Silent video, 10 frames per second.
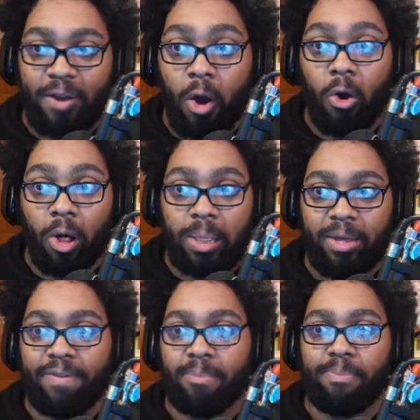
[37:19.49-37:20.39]
All
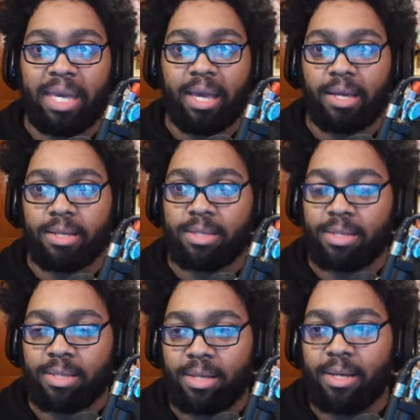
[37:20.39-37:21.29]
living
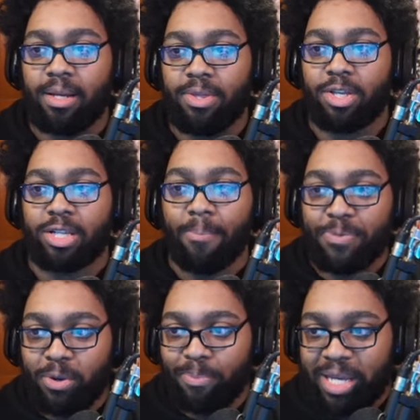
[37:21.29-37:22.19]
beings. The
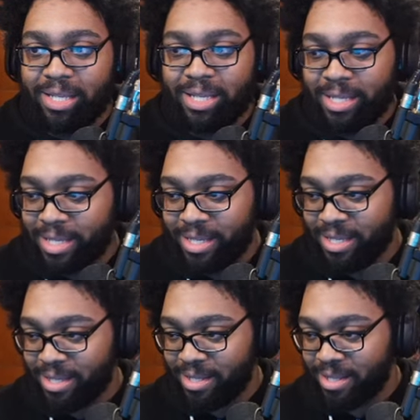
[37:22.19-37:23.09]
Sumpter Beasts.
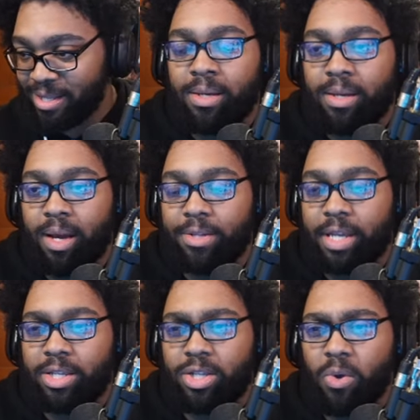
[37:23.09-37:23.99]
God,
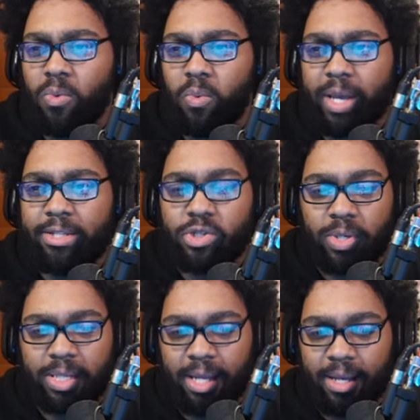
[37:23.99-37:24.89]
that's so
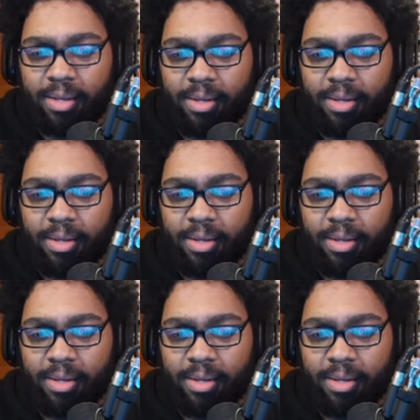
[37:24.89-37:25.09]
interesting.